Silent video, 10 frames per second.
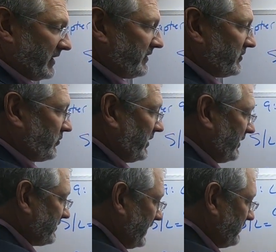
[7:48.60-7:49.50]
out of the
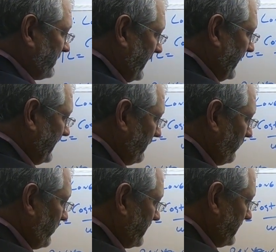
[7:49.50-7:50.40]
12, times
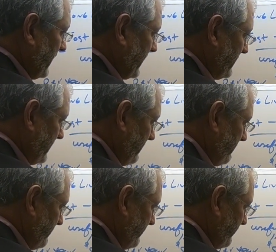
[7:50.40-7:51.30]
$8,190.
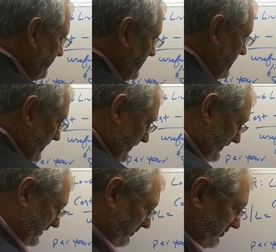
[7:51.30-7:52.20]

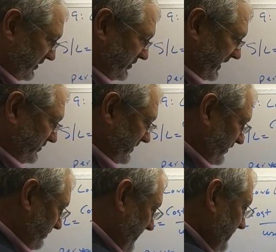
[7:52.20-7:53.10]
The depreciation
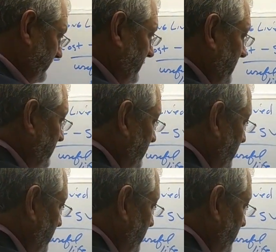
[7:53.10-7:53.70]
expense is